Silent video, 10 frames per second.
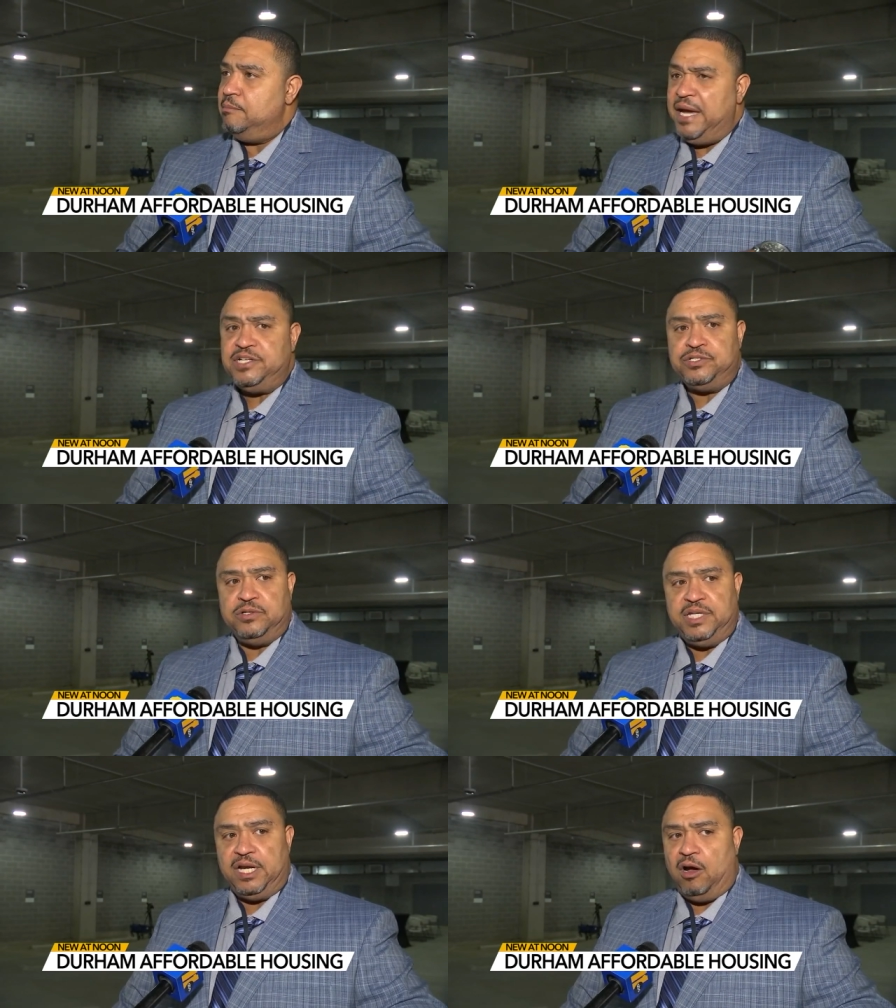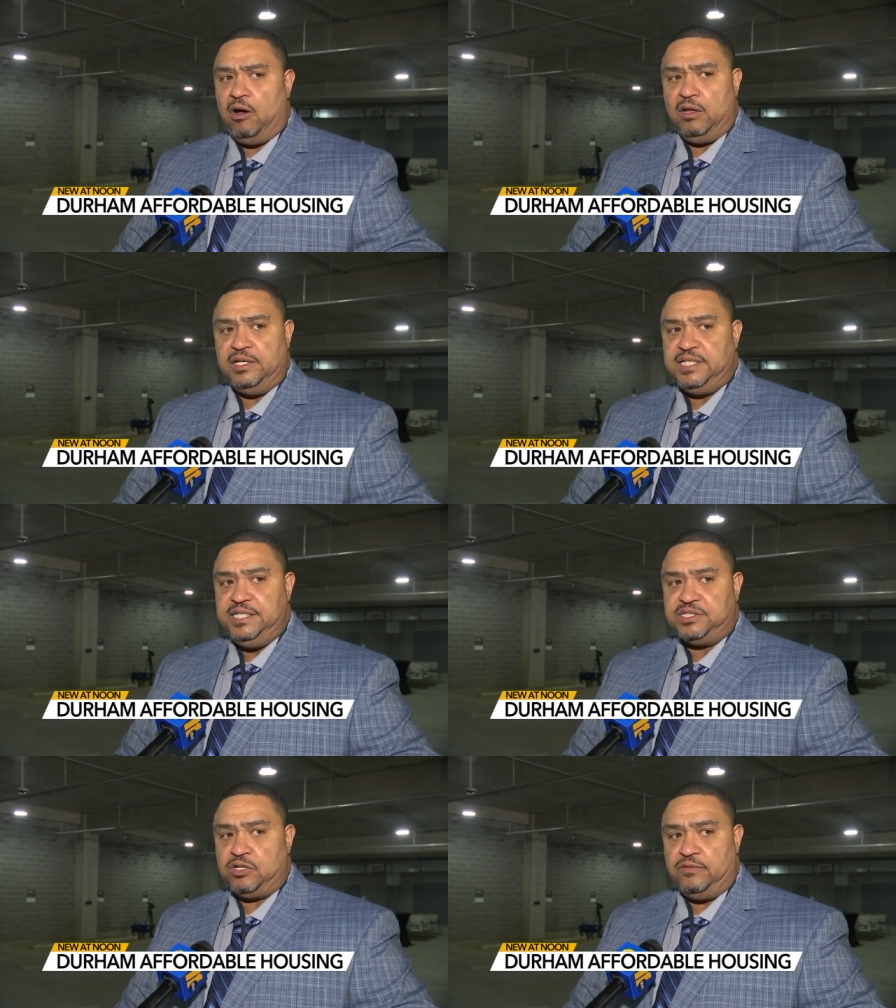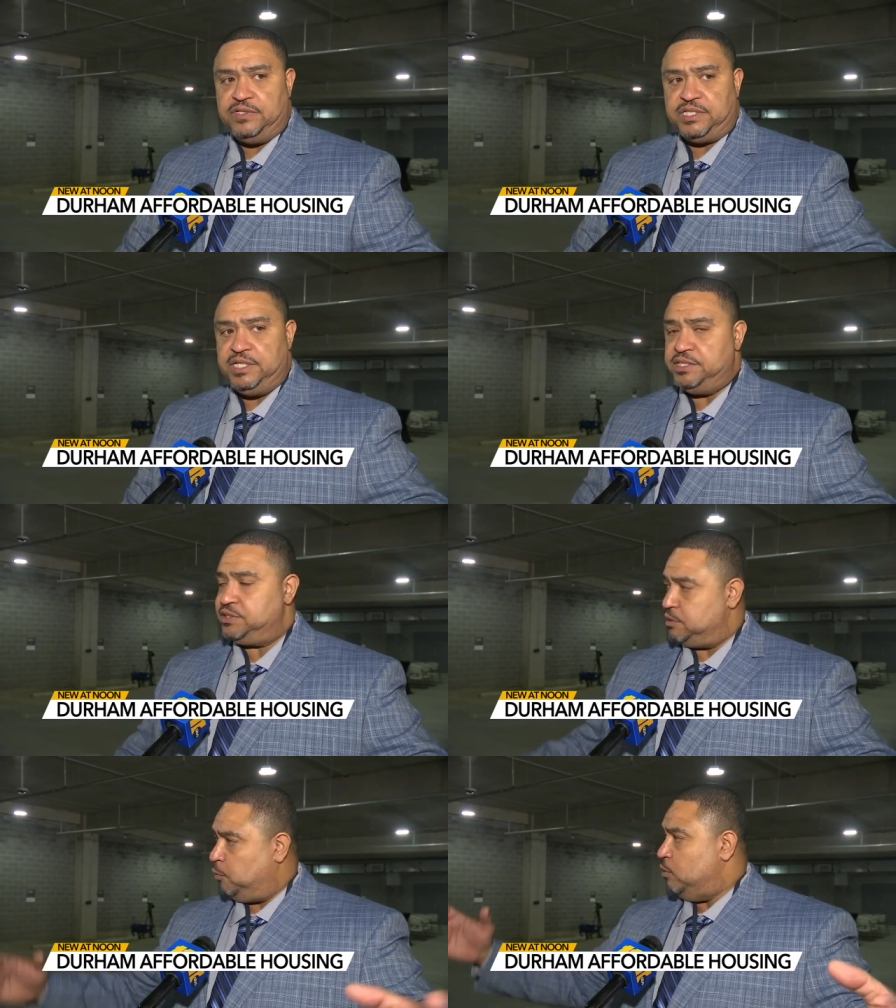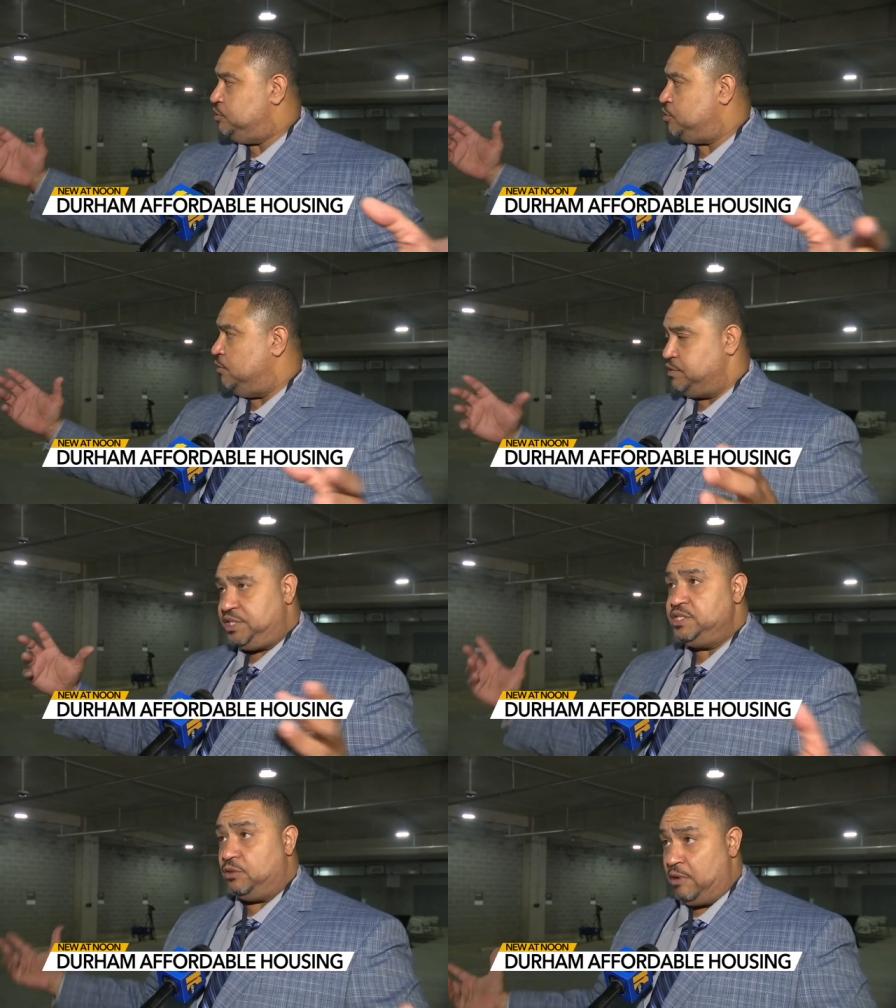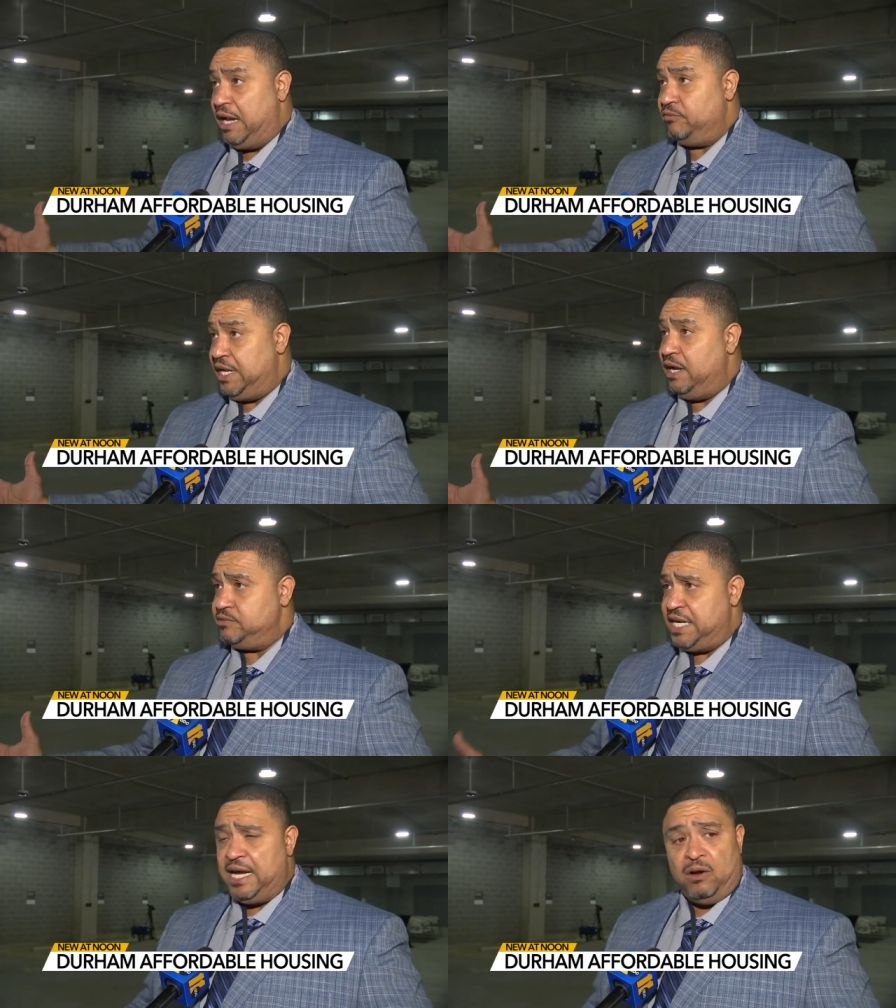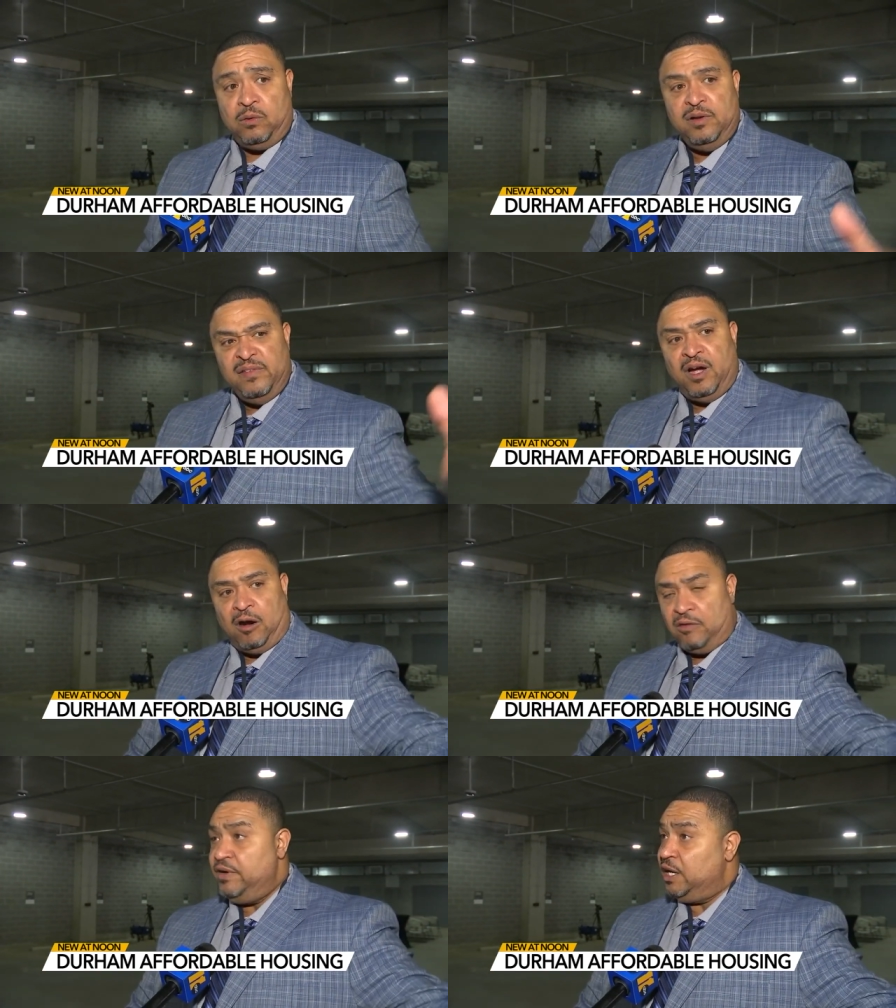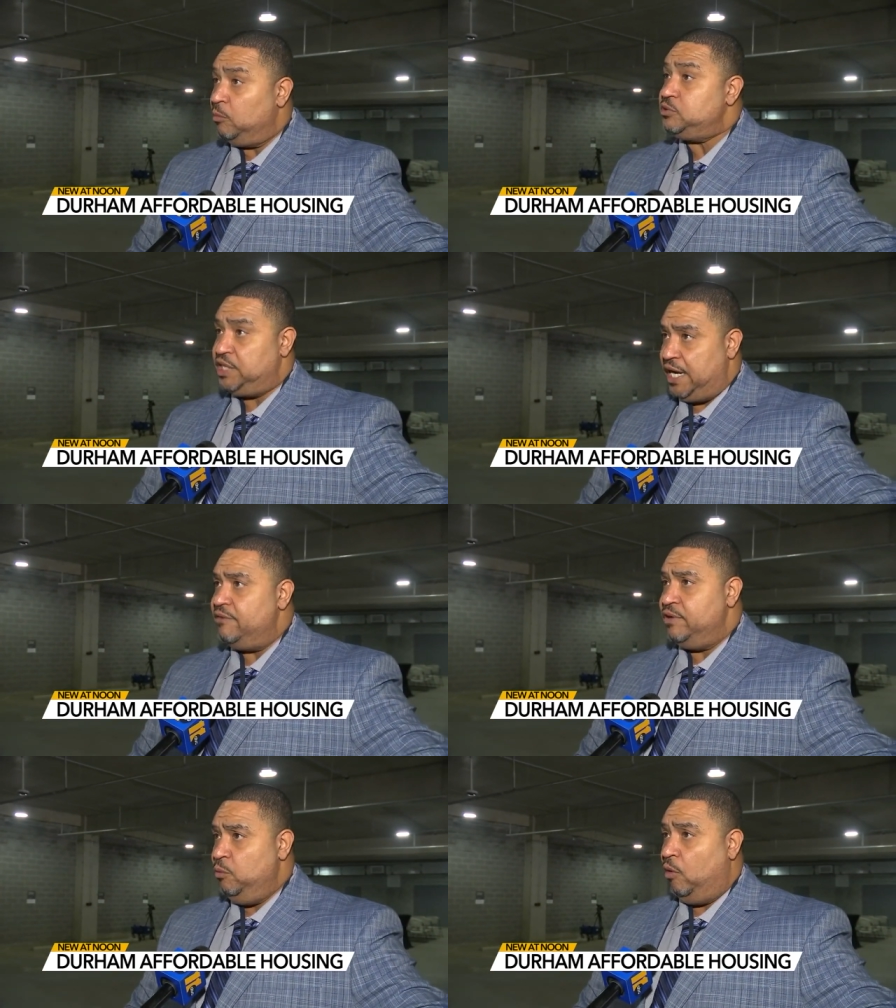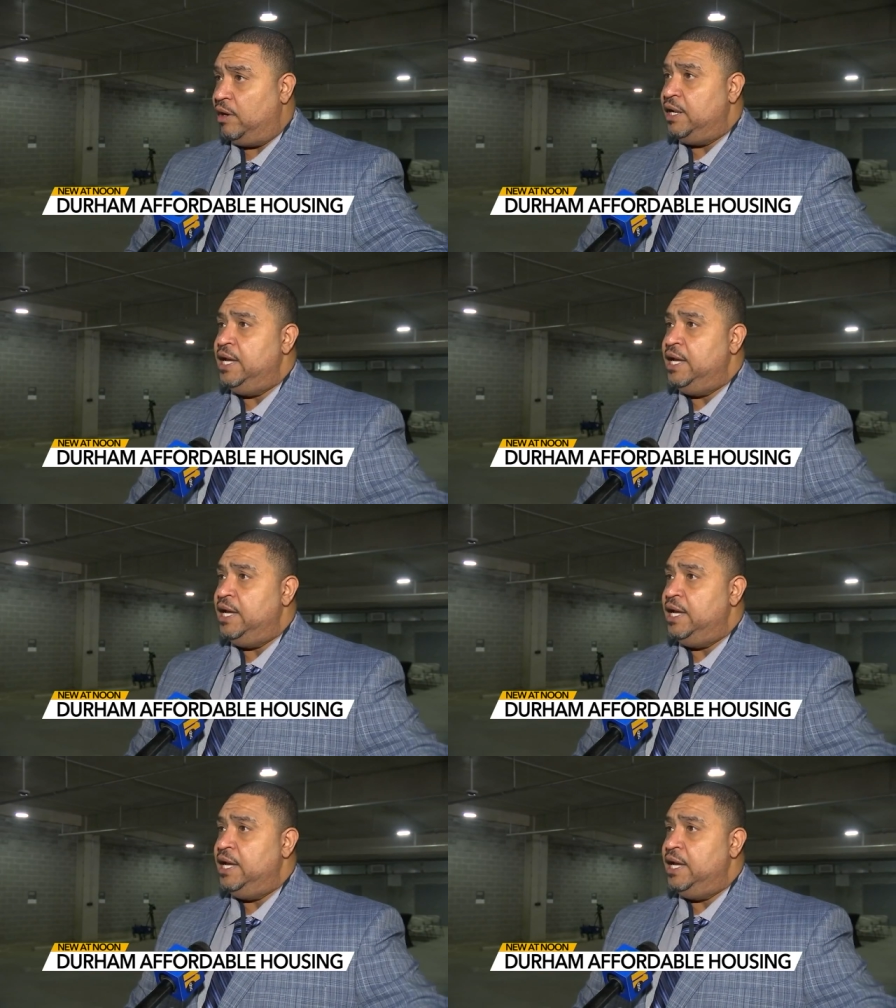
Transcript: Make sure that all of these services, support services around downtown are available to everyone.